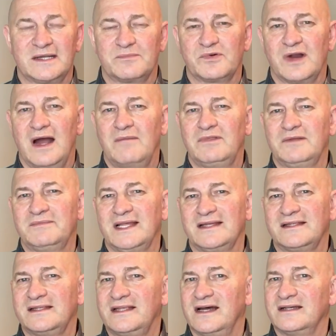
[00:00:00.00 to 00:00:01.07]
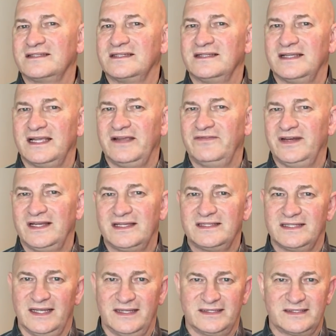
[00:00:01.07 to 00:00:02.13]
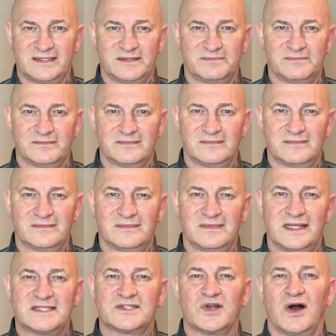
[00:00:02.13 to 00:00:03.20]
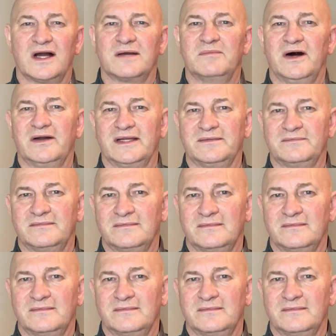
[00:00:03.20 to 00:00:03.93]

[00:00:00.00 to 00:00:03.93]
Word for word: a problem that doesn't even exist. Let's talk about it.